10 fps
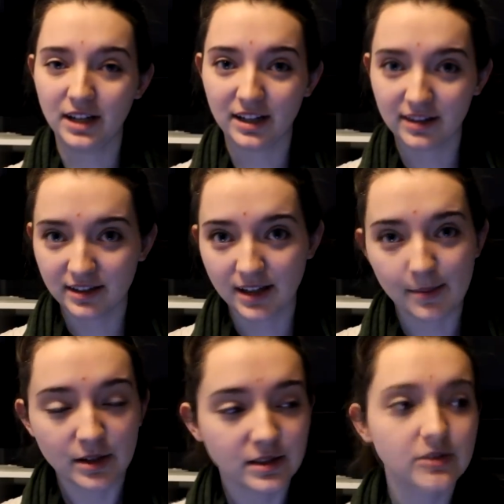to get this
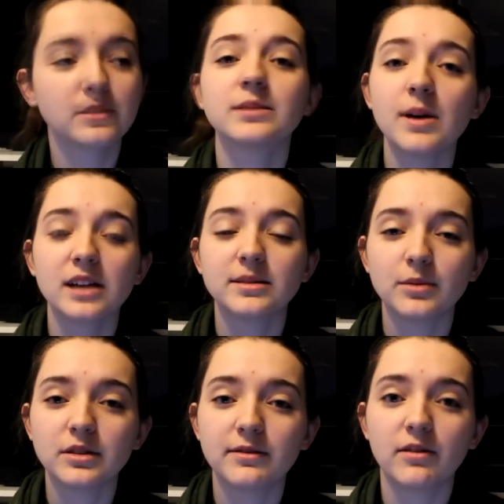up as soon as
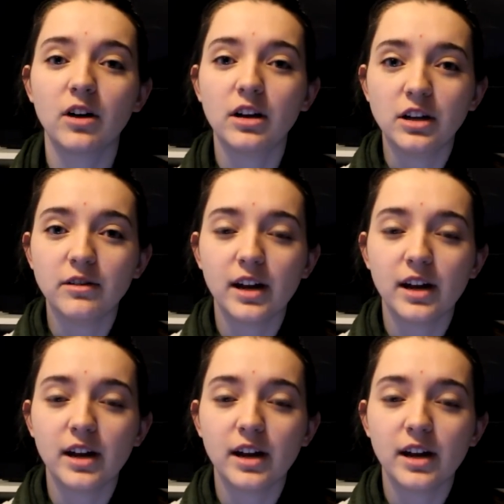possible for all you